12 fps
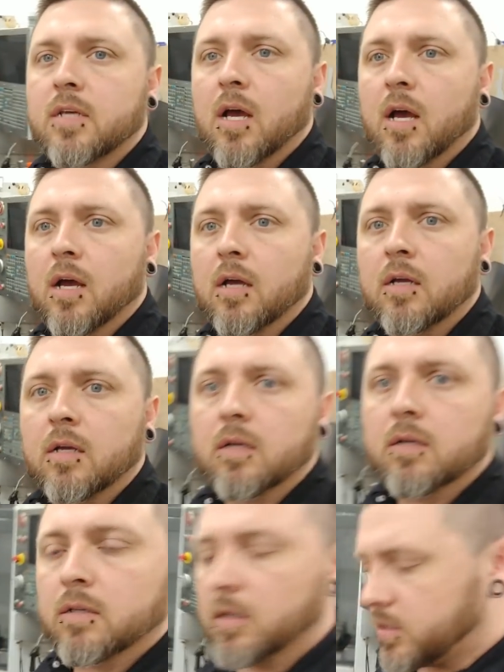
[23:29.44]
uh,
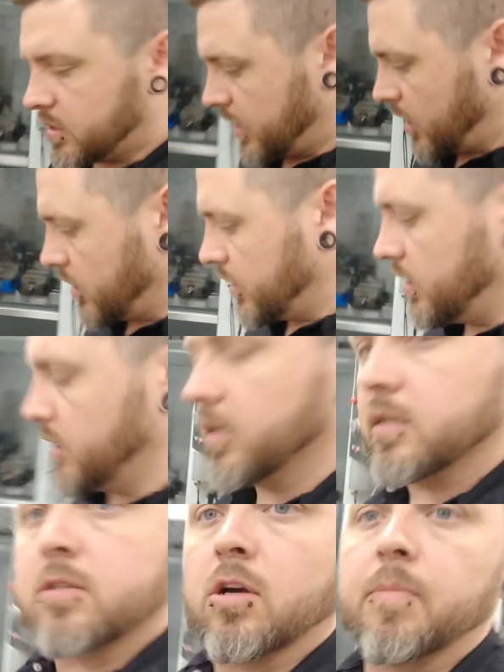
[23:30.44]
let's tear into
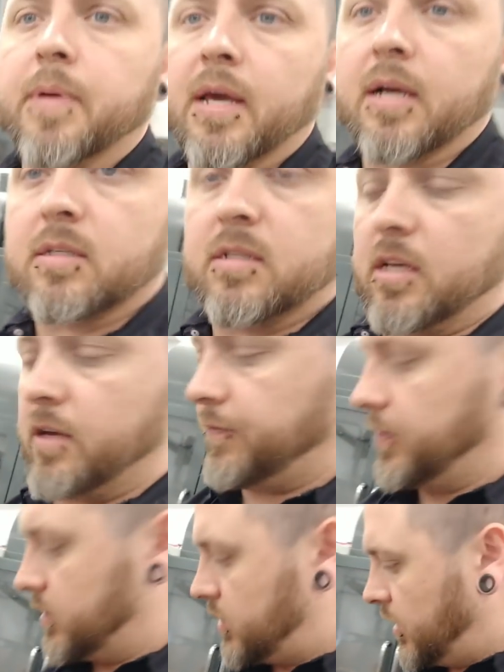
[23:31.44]
this OBX
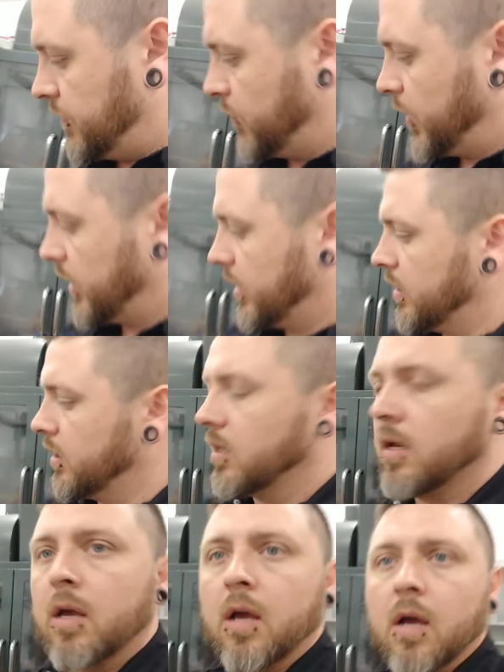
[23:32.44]
diff and see if we can
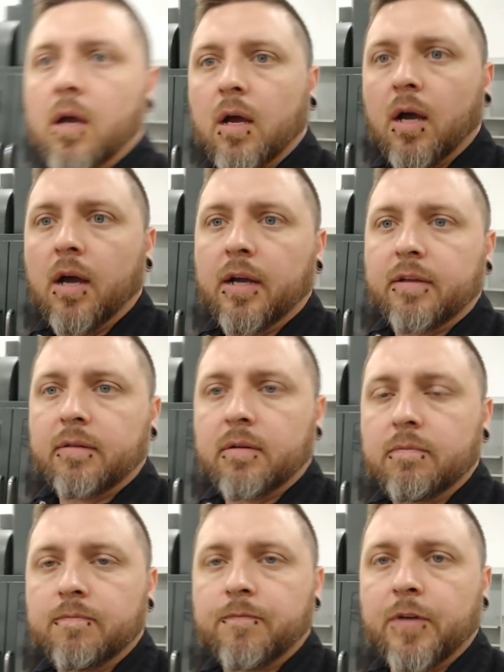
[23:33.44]
uh,
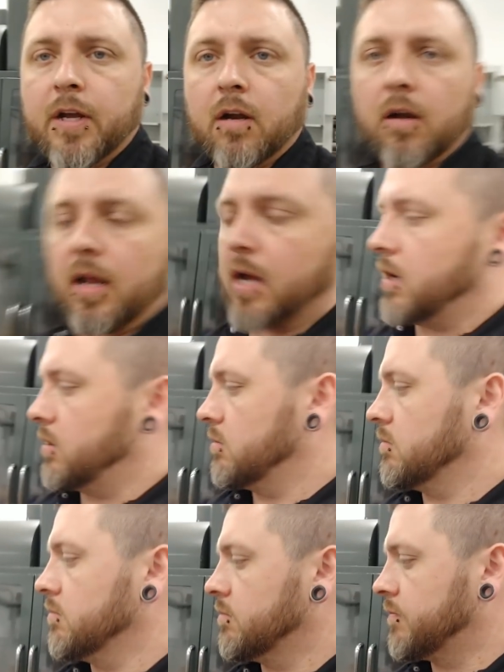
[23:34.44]
figure it out
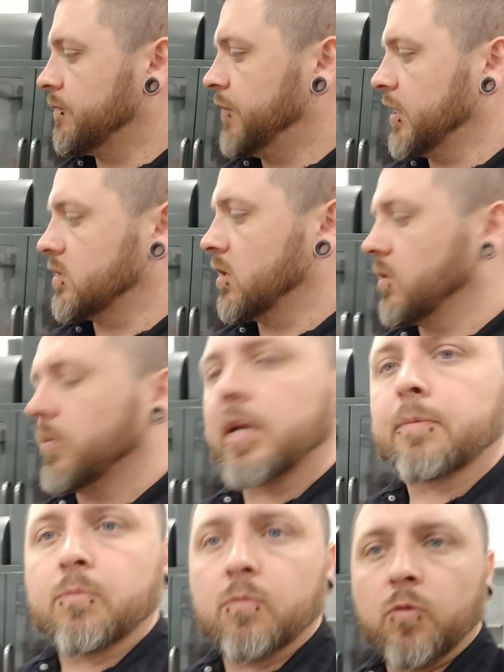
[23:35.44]
and fix all the
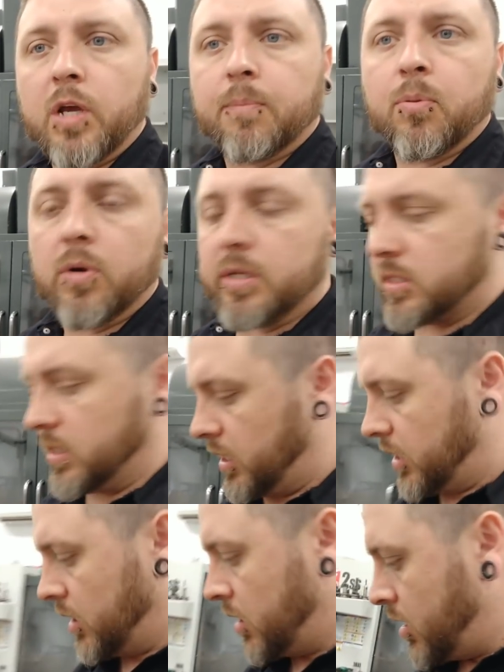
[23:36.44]
weak, weak points in
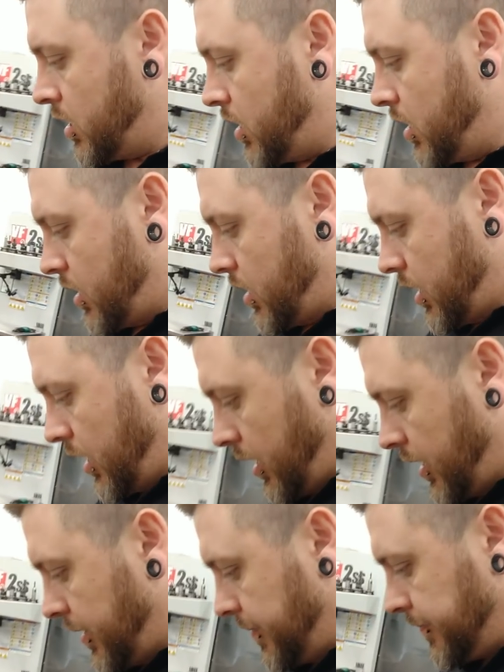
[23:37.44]
it.
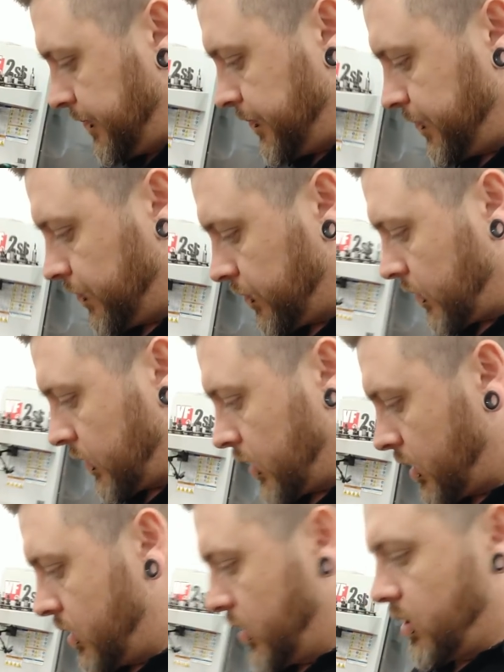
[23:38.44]
Uh,
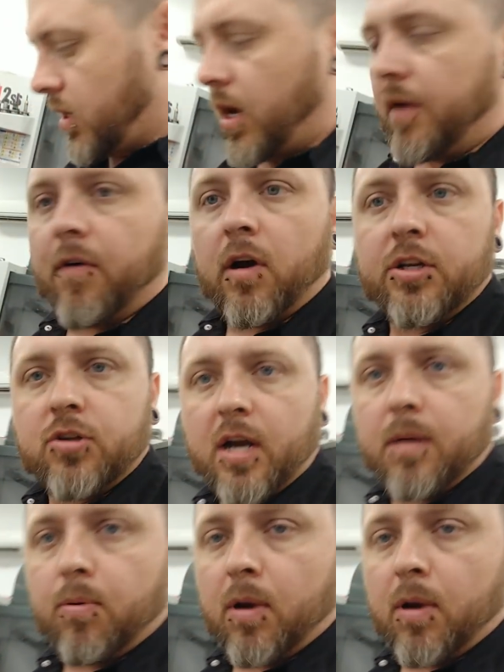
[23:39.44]
I've already tried to